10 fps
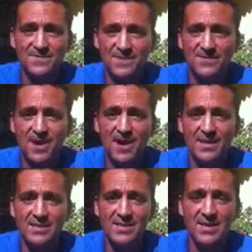
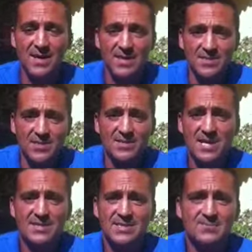devised. So the
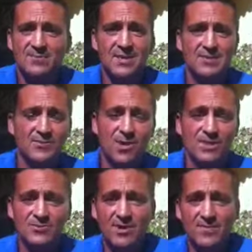test is really quite
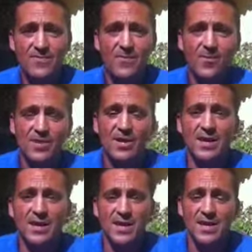straightforward.
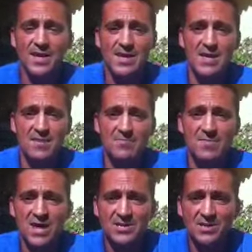It
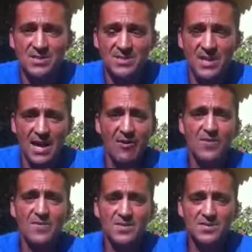measures how
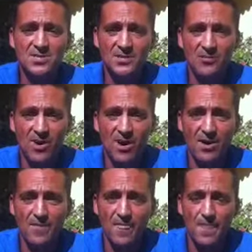efficient you are
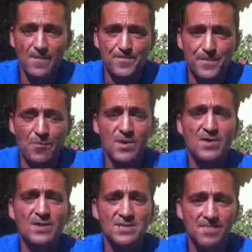when
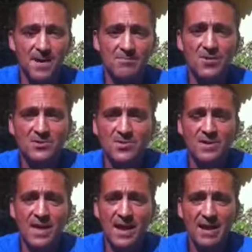you've expelled most of
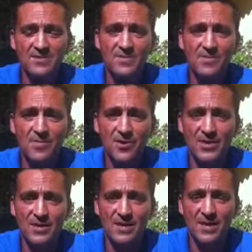the air out of your body,